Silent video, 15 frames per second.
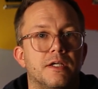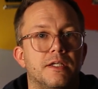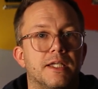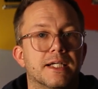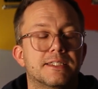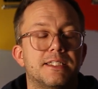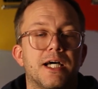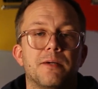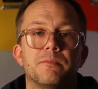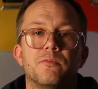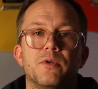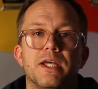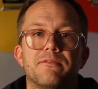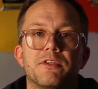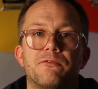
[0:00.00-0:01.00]
Next up,
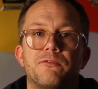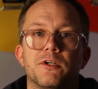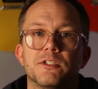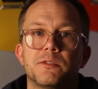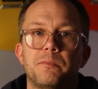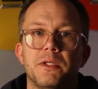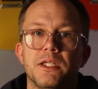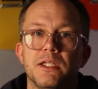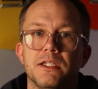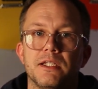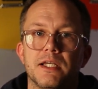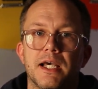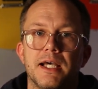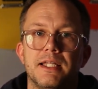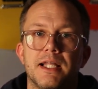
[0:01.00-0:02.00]
we have the first P,
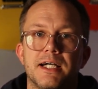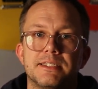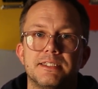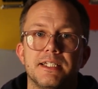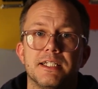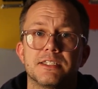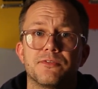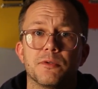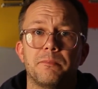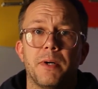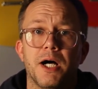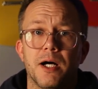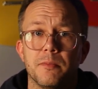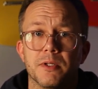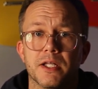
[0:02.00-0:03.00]
and that stands for
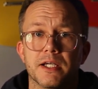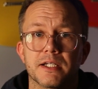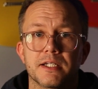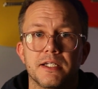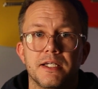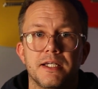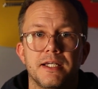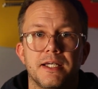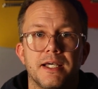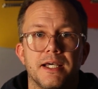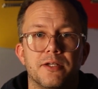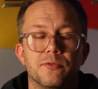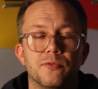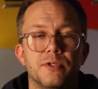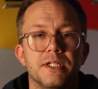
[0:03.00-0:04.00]
public.
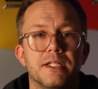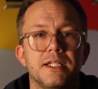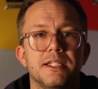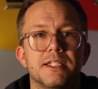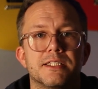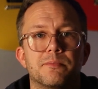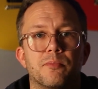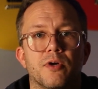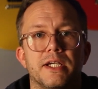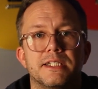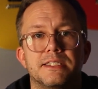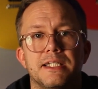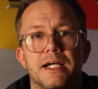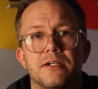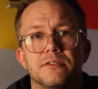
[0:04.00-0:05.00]
And really this
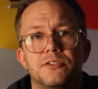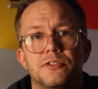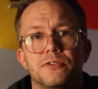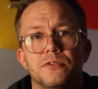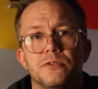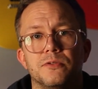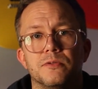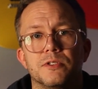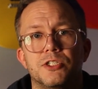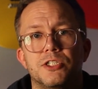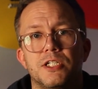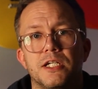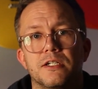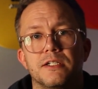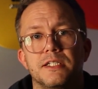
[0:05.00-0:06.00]
breaks down to
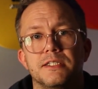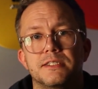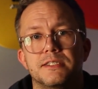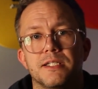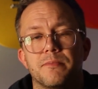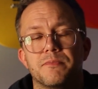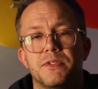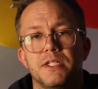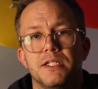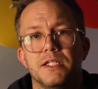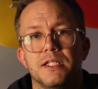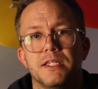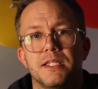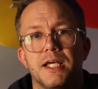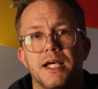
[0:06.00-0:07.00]
sharing
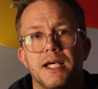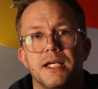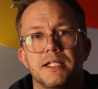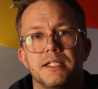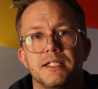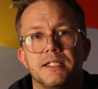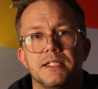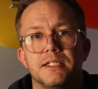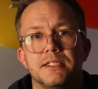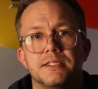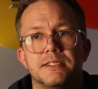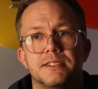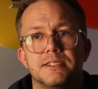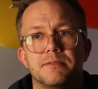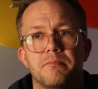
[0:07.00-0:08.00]
something that
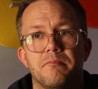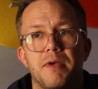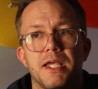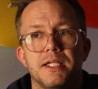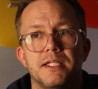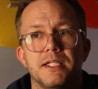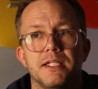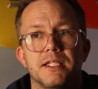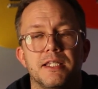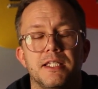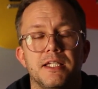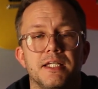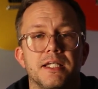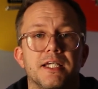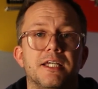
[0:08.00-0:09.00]
is making
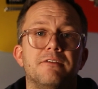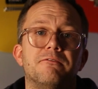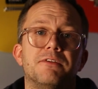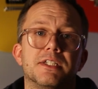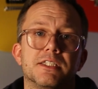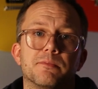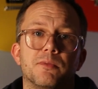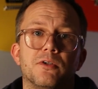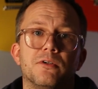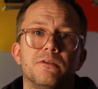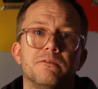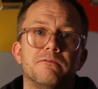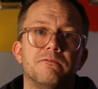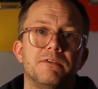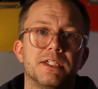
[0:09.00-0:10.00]
the invisible
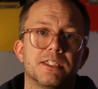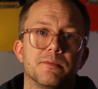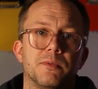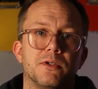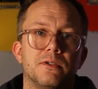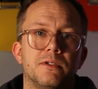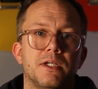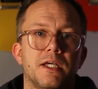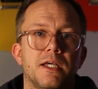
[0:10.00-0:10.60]
visible.